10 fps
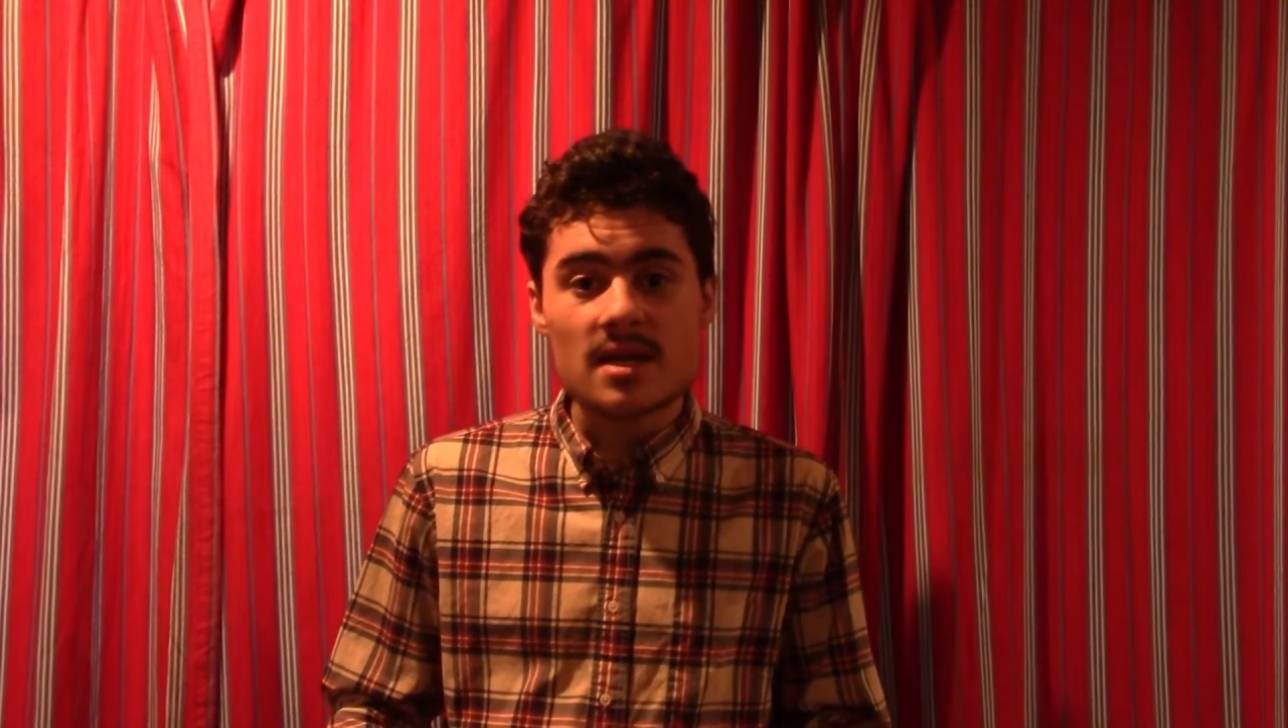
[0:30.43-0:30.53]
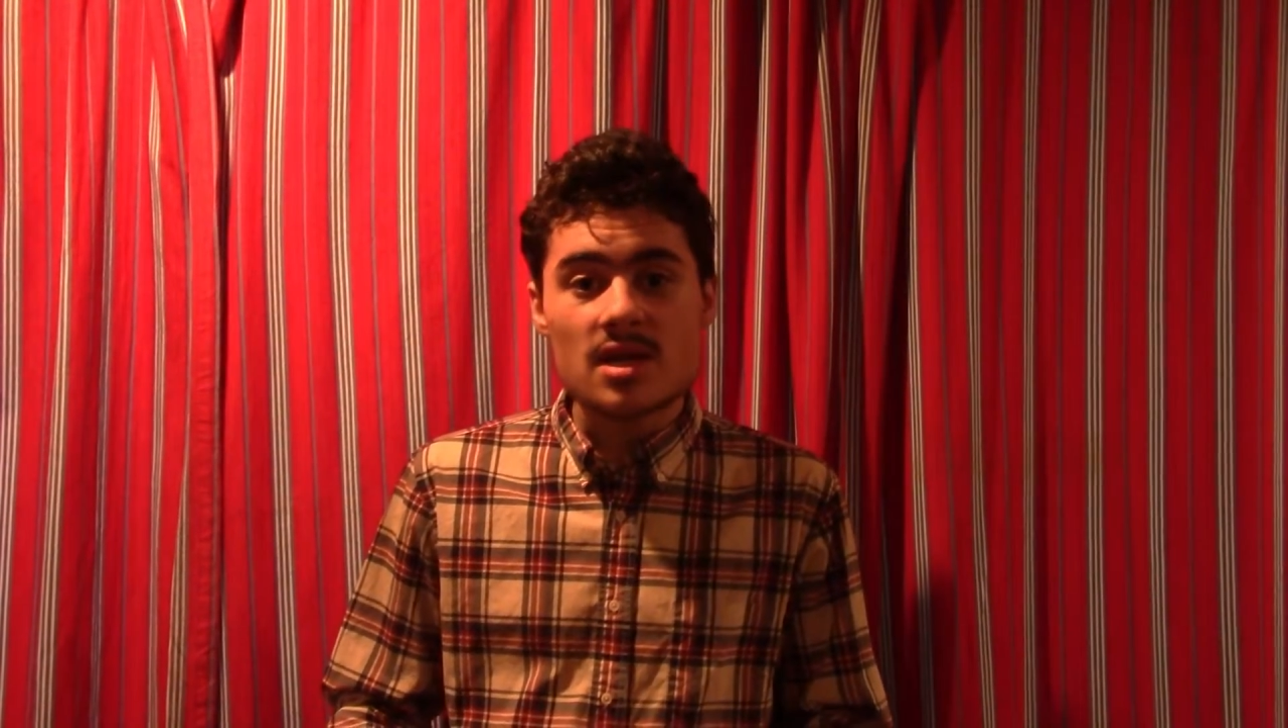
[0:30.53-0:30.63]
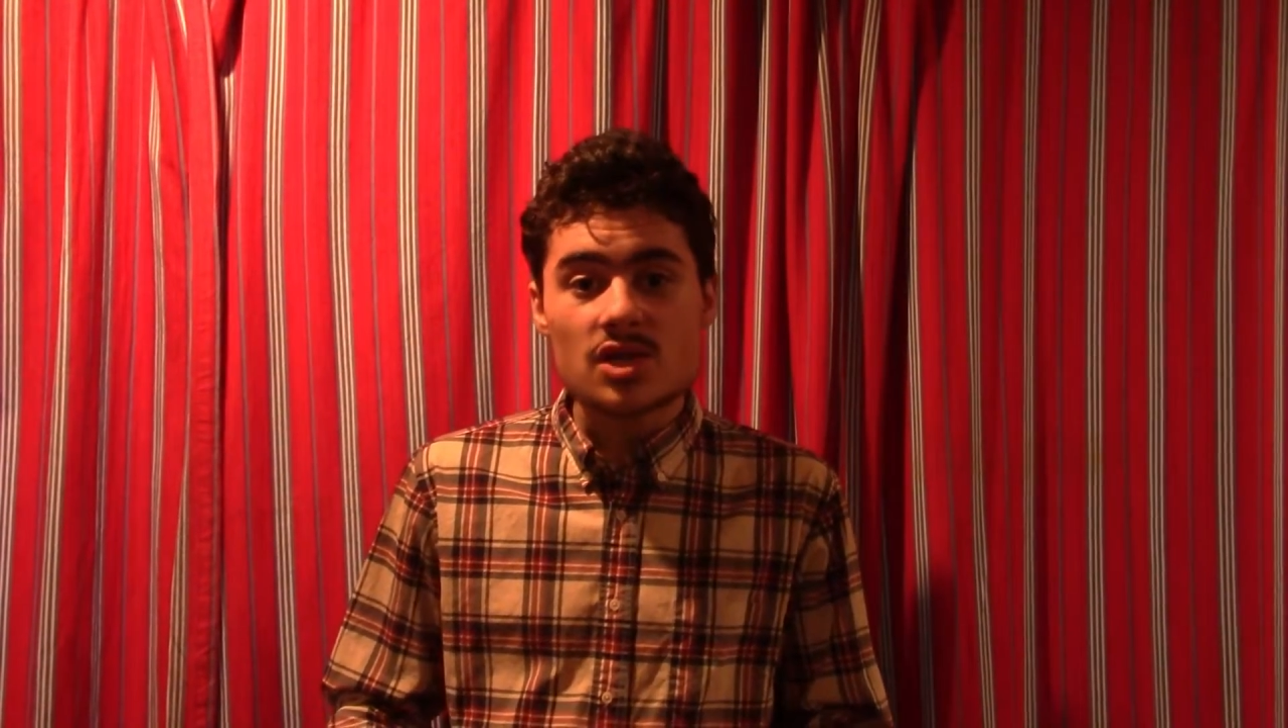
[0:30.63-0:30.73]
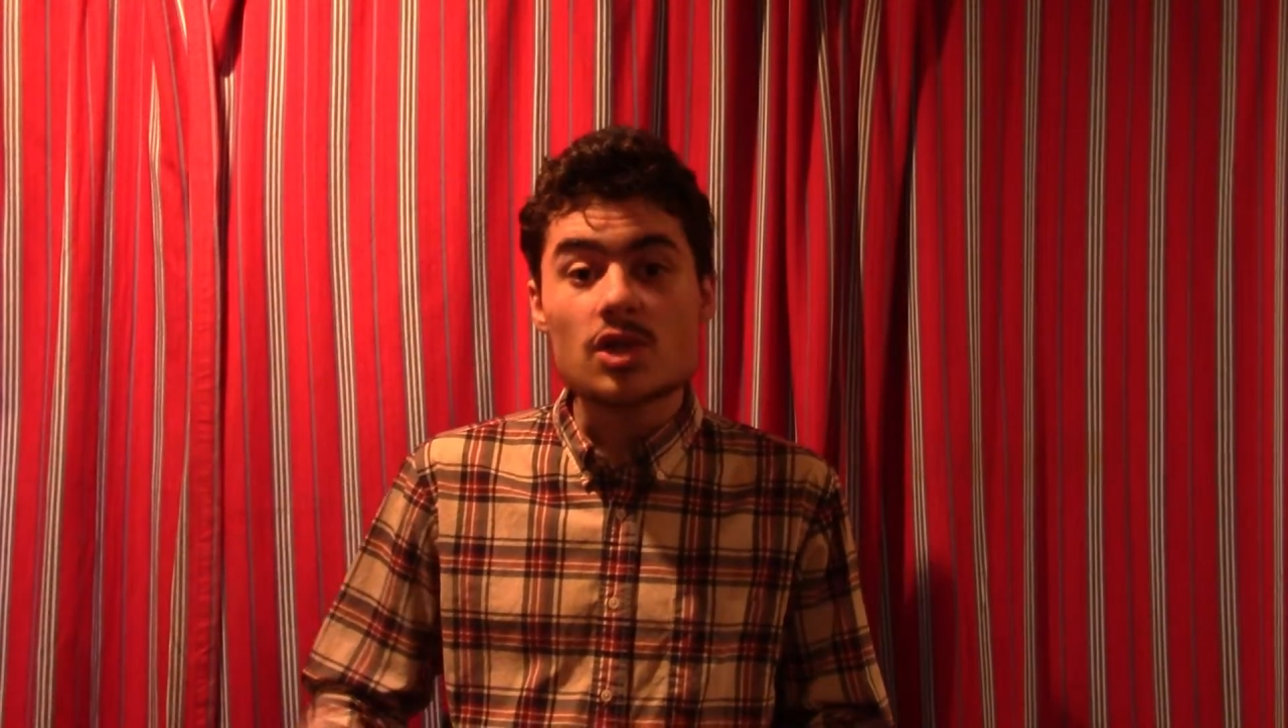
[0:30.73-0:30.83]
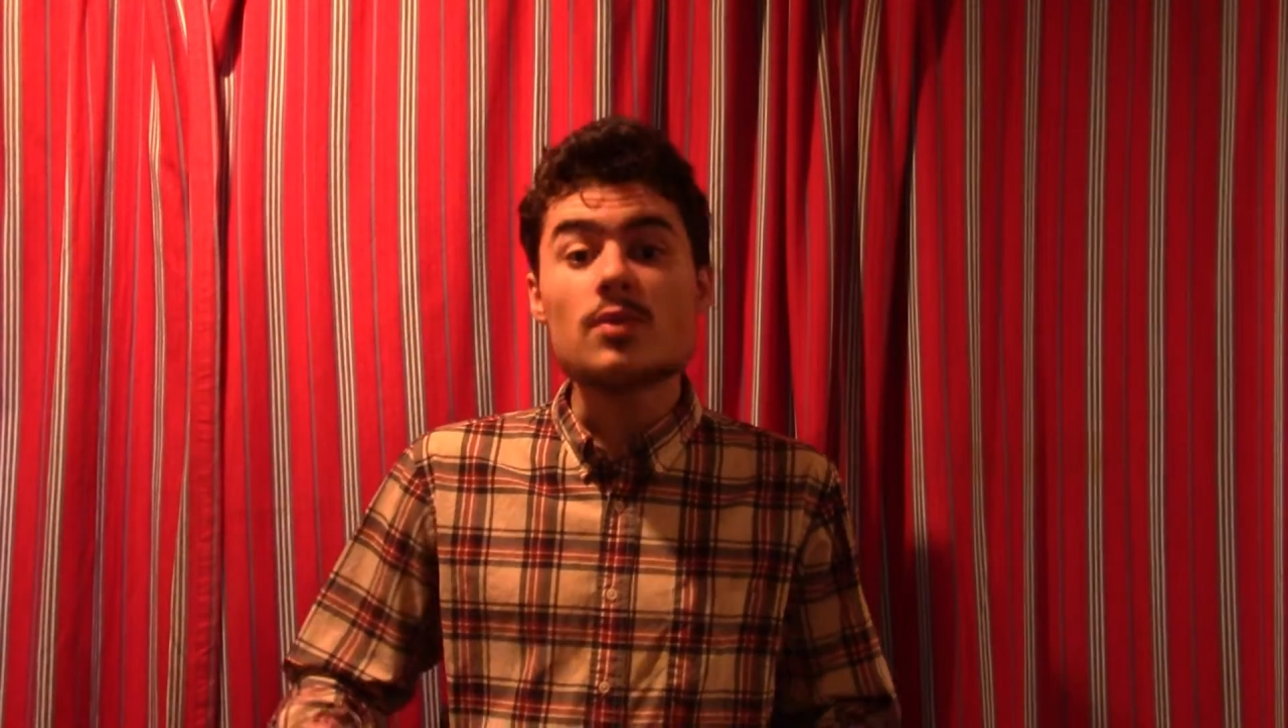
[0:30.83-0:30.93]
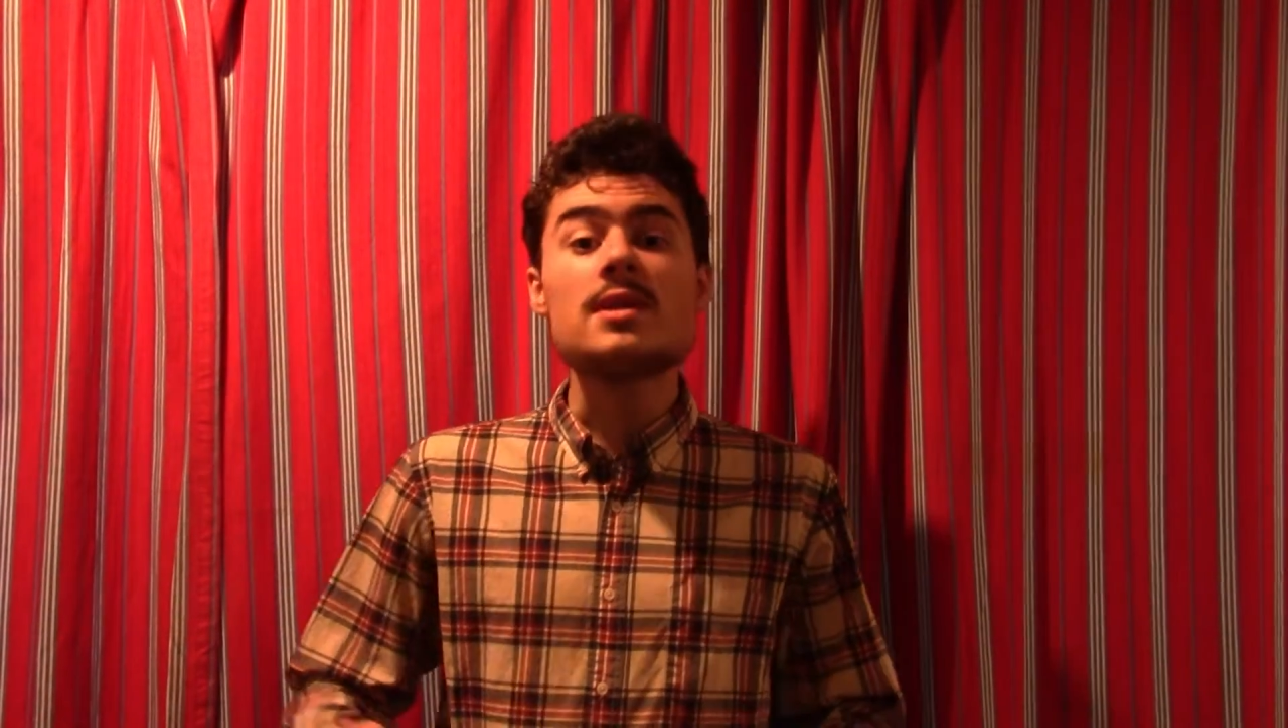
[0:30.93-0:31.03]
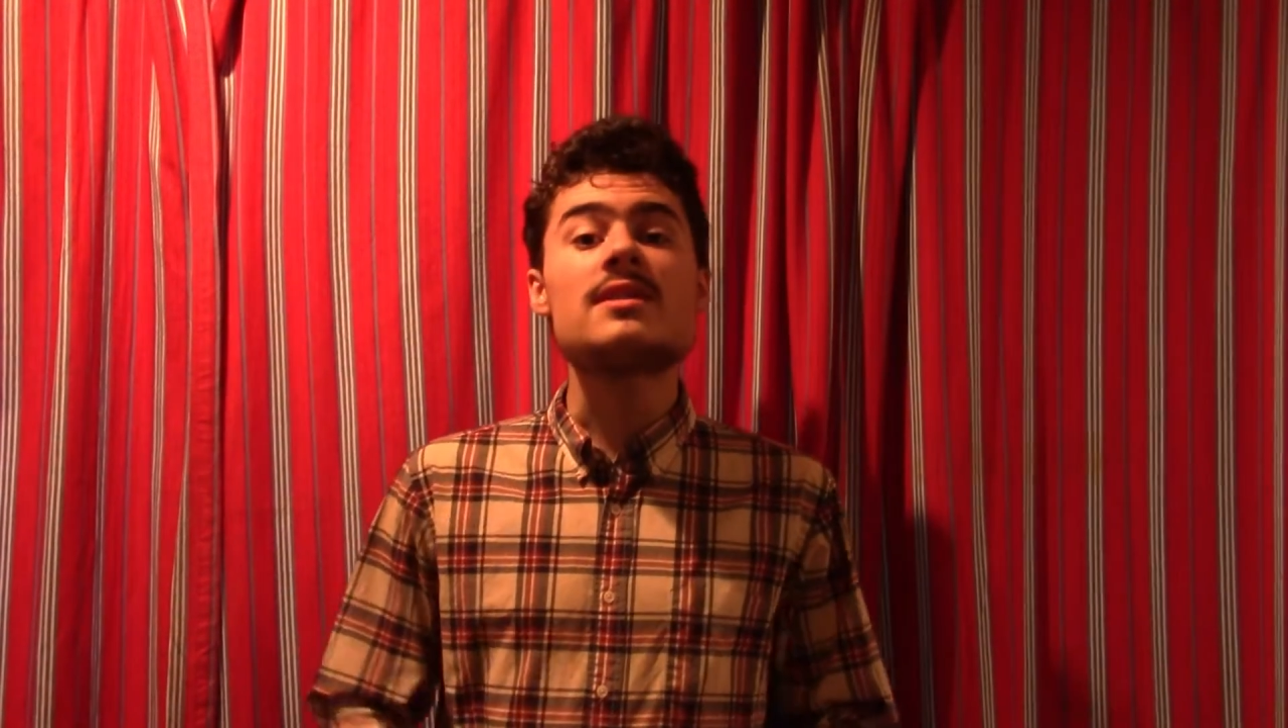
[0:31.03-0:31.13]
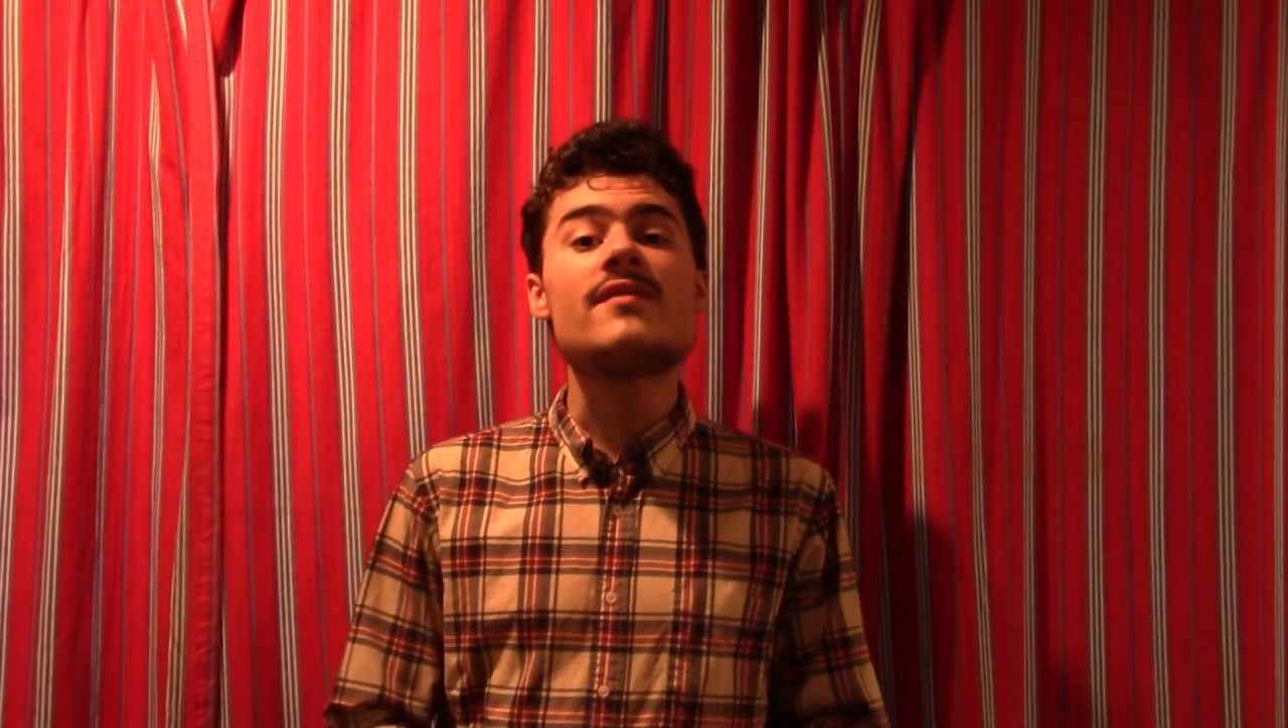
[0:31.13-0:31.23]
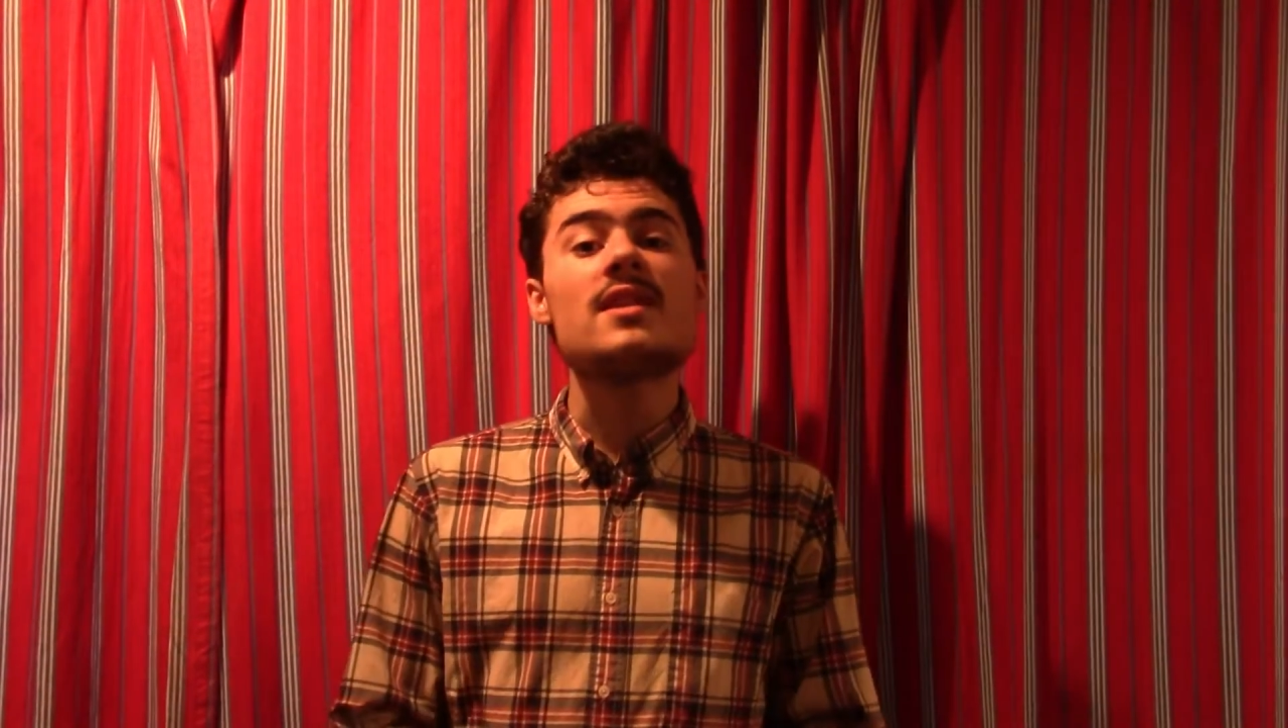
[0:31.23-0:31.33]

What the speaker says: So the reason for